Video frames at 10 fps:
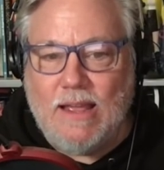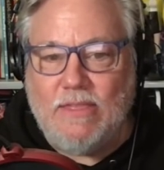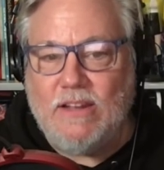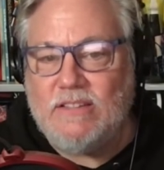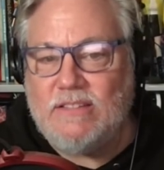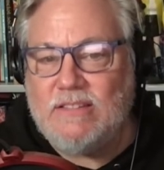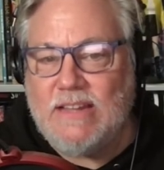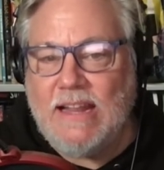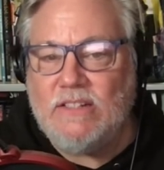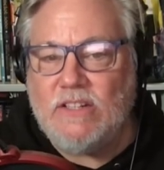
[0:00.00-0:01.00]
the
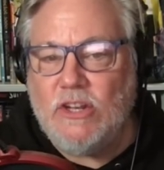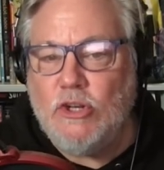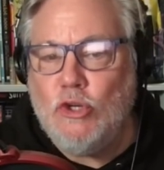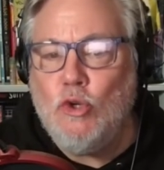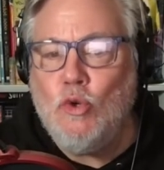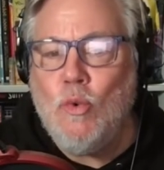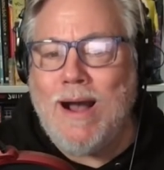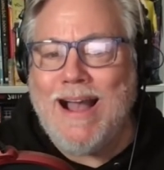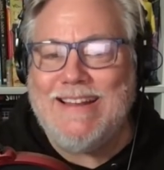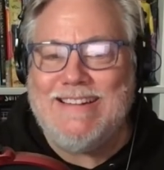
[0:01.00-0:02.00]
distinct new
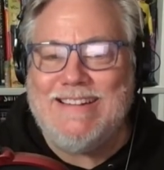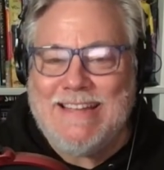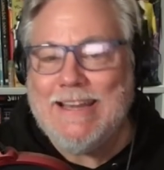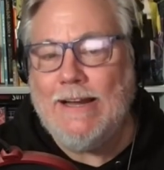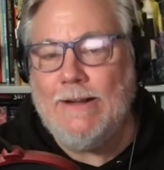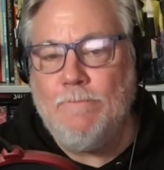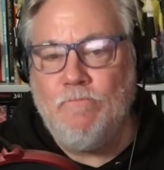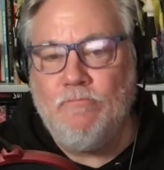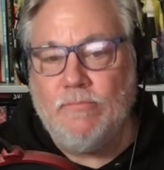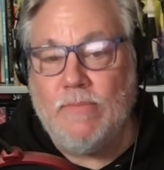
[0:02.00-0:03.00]
idea
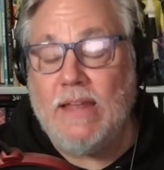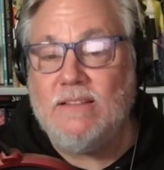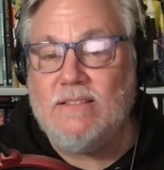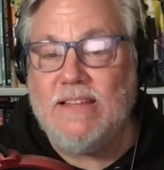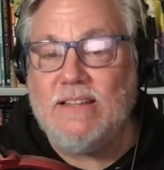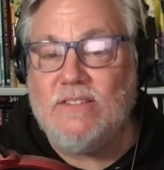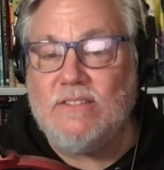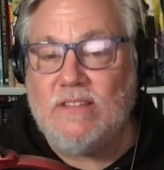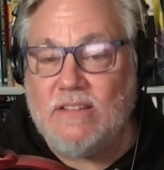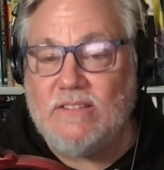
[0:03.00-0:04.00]
that is the
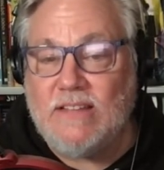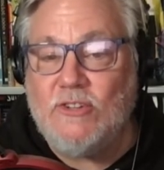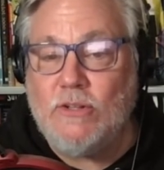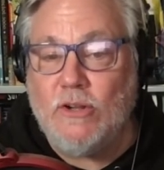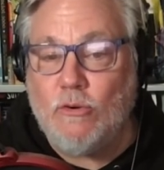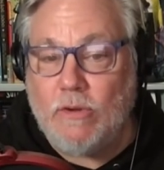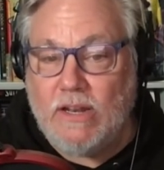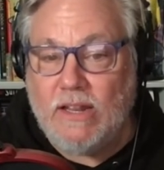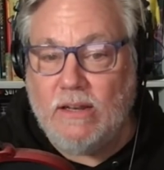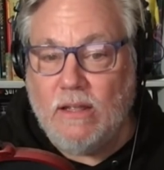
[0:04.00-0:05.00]
essential
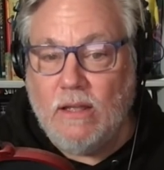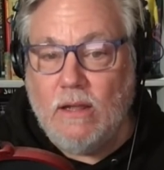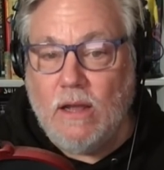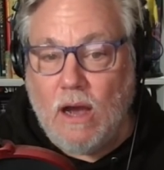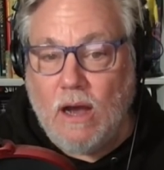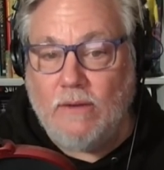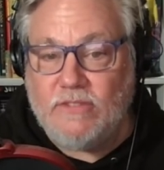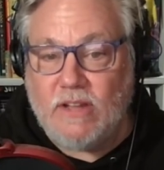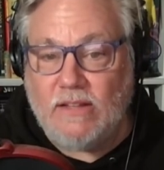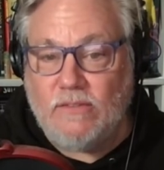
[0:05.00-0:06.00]
ingredient of
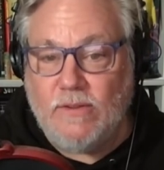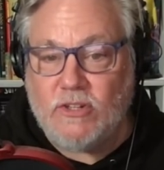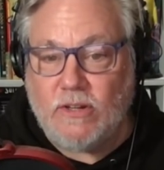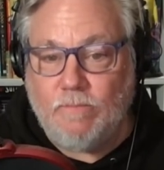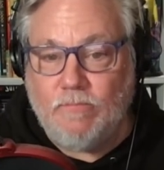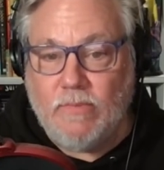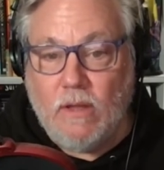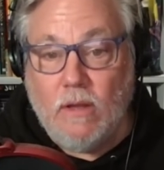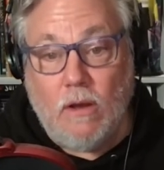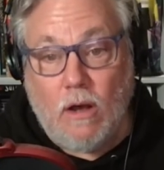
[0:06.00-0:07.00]
science fiction.
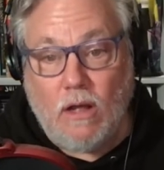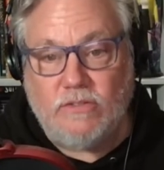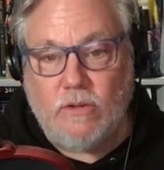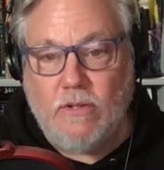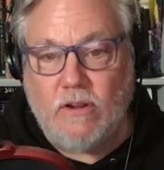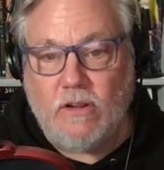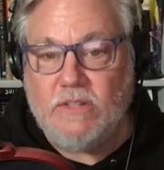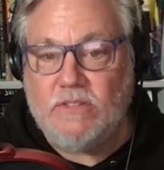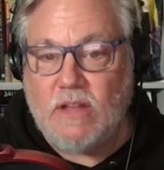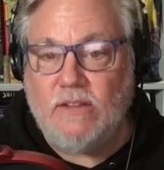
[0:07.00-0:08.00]
Also, there can
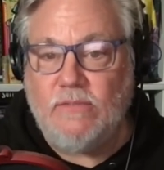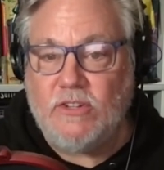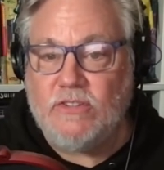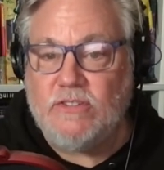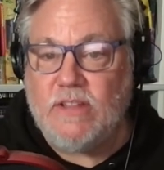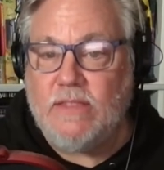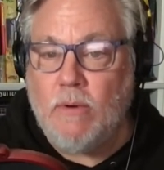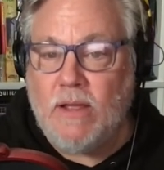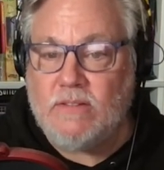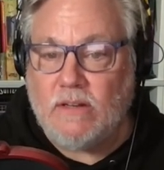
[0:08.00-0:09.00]
be science fiction set in the
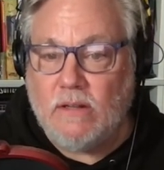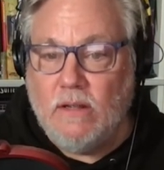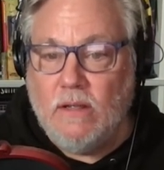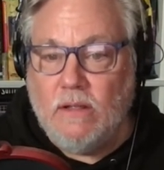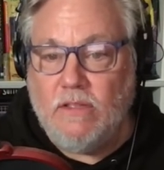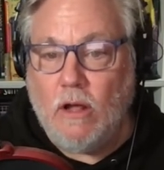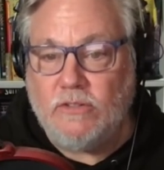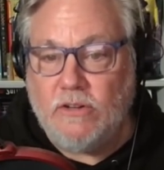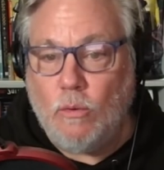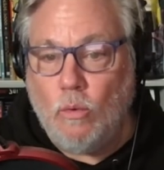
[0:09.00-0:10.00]
present, the
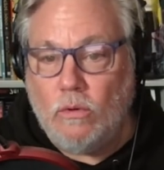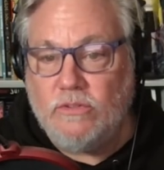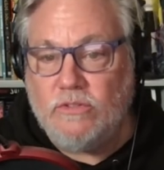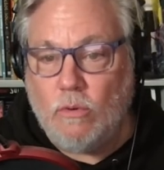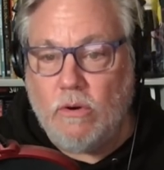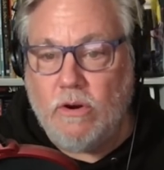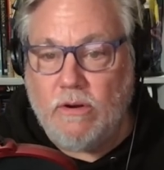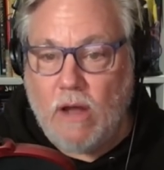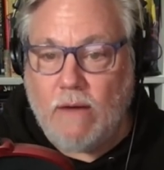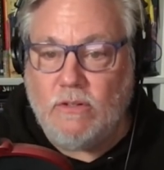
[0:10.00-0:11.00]
alternate world story
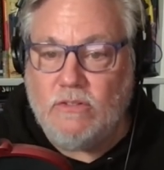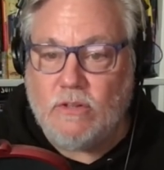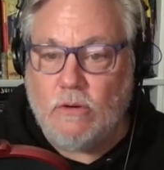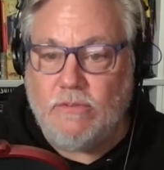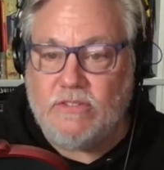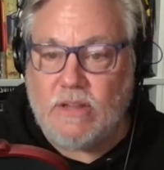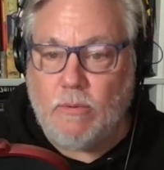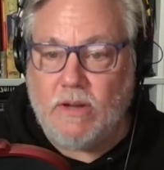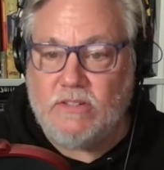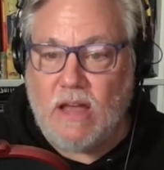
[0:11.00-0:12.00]
or novel. So, if we
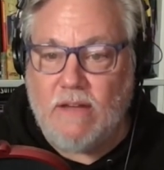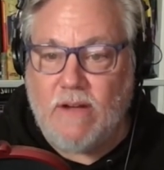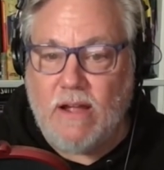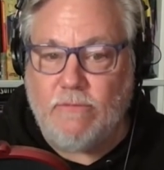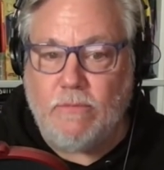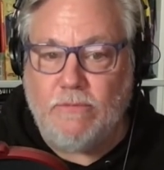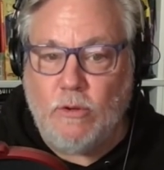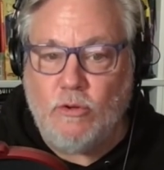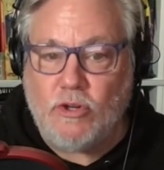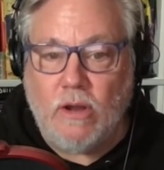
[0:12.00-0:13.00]
separate sci fi from the
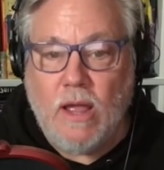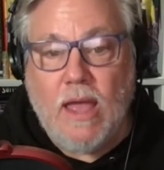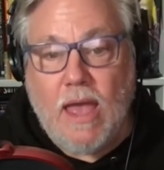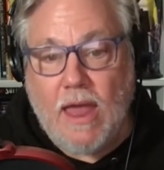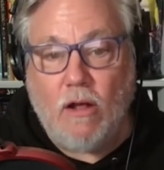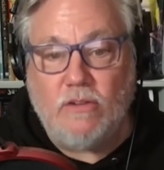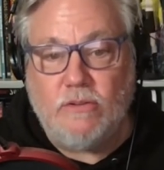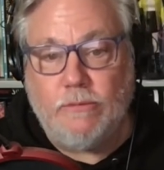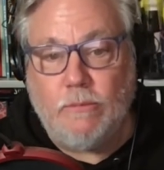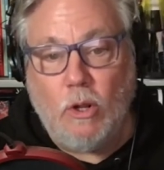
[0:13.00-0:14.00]
future and
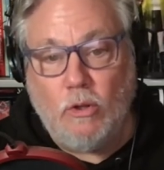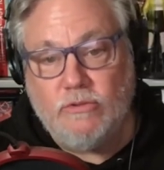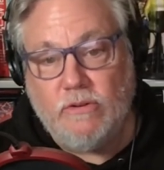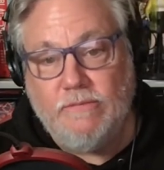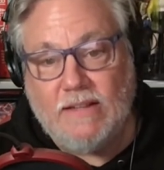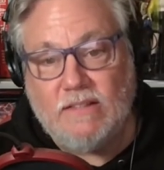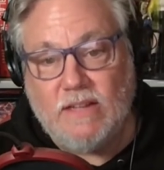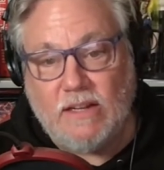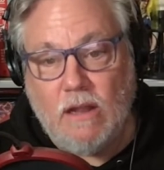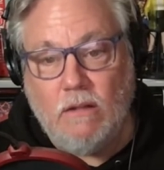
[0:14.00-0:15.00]
also from ultra
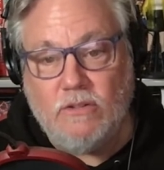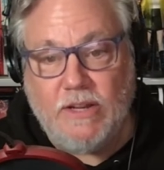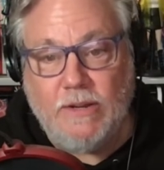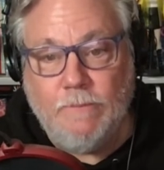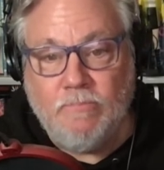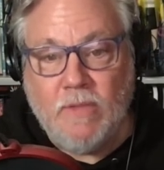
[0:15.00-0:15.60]
advanced technology,